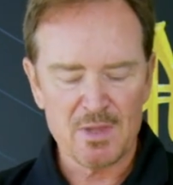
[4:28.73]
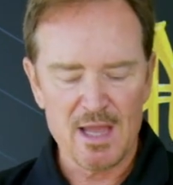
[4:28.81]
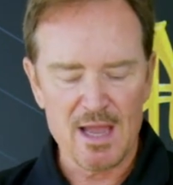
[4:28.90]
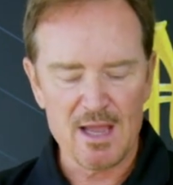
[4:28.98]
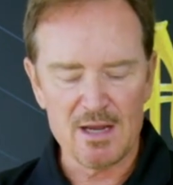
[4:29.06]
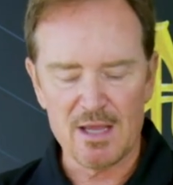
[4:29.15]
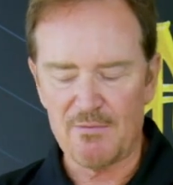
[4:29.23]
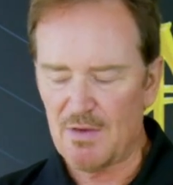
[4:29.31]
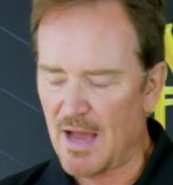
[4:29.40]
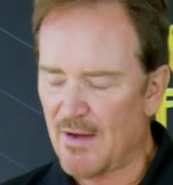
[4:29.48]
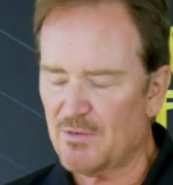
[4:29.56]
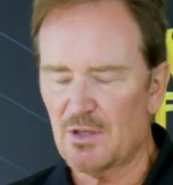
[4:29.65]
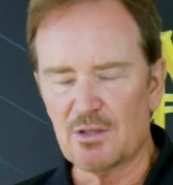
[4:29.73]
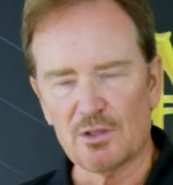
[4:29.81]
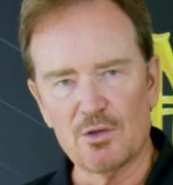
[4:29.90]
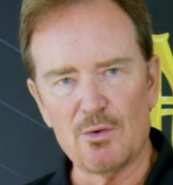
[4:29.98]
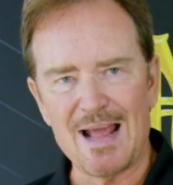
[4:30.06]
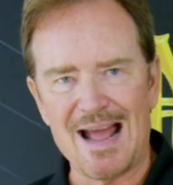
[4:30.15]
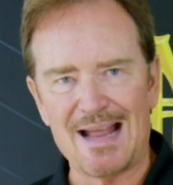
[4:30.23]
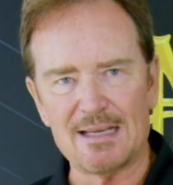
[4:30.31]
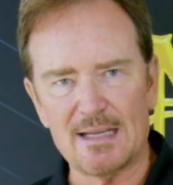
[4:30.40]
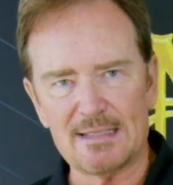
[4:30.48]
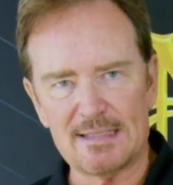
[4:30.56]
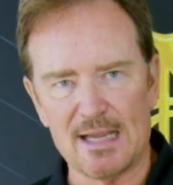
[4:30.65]
And if you have to dilute at
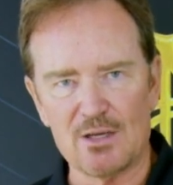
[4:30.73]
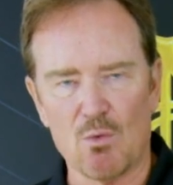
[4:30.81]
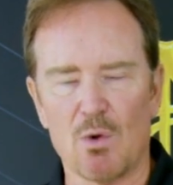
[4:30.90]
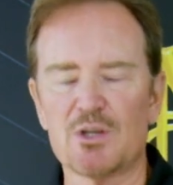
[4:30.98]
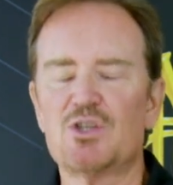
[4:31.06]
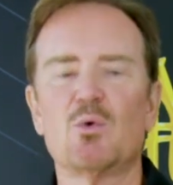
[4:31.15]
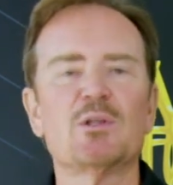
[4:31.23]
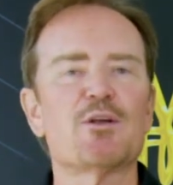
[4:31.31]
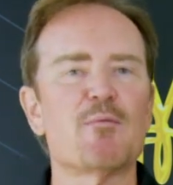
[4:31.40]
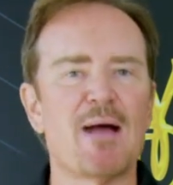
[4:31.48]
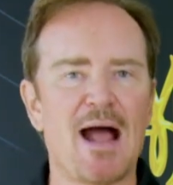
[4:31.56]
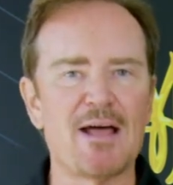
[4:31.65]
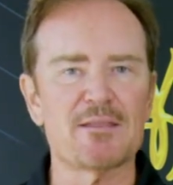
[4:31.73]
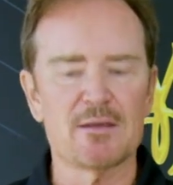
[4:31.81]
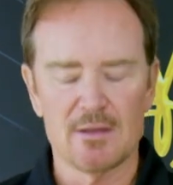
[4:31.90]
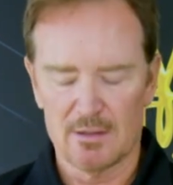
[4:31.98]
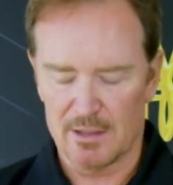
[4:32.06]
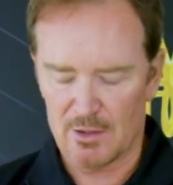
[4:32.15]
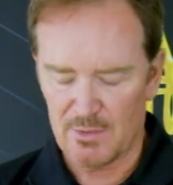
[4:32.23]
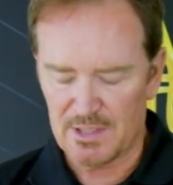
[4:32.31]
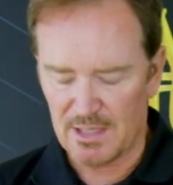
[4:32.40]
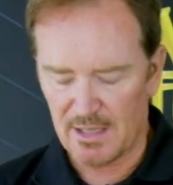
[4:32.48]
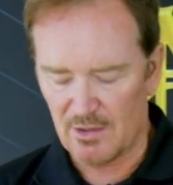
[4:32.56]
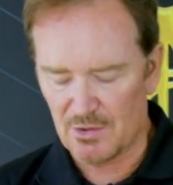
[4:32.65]
10:1, do a little math. Like we
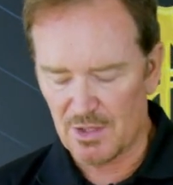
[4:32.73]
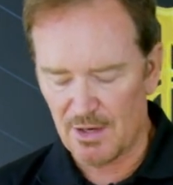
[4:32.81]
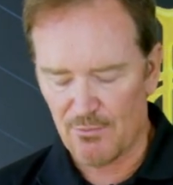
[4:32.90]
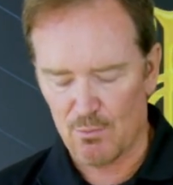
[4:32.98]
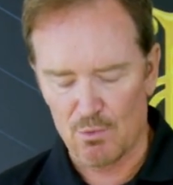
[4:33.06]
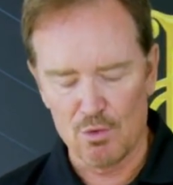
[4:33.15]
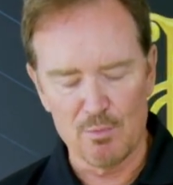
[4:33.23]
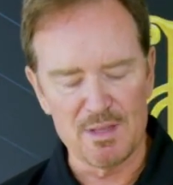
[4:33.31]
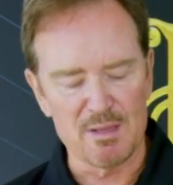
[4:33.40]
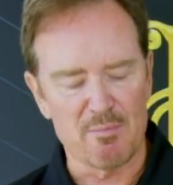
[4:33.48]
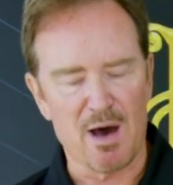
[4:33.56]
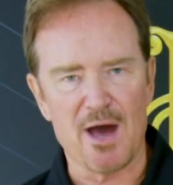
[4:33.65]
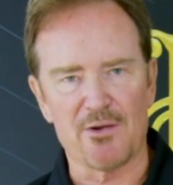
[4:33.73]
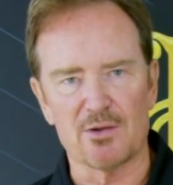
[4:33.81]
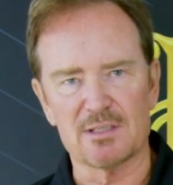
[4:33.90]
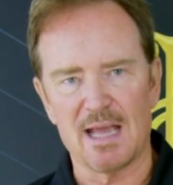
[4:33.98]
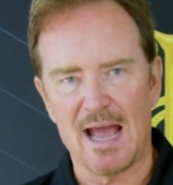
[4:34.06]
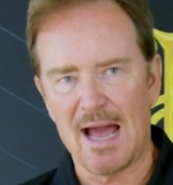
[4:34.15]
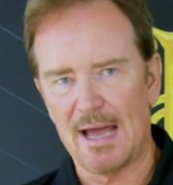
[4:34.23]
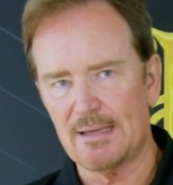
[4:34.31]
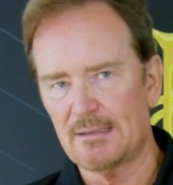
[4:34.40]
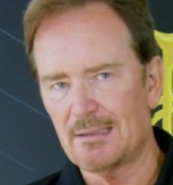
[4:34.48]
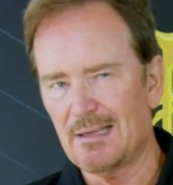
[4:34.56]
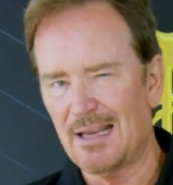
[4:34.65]
said, there's enough room in the bottle to
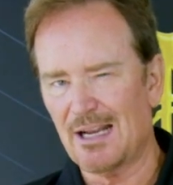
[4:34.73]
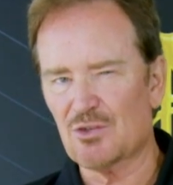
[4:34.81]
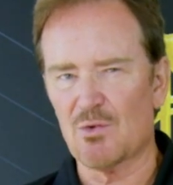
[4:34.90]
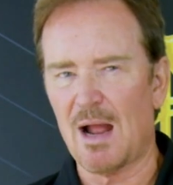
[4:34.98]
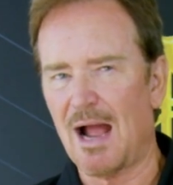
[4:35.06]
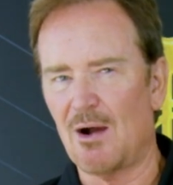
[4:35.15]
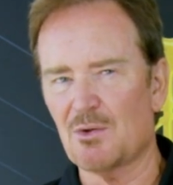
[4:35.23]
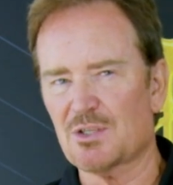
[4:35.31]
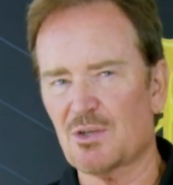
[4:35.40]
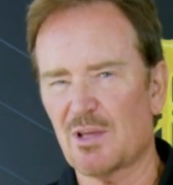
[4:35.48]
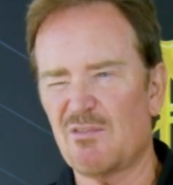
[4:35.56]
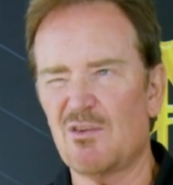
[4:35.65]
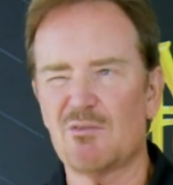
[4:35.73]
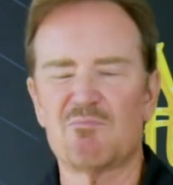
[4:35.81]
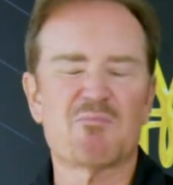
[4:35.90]
add an extra ounce, so give you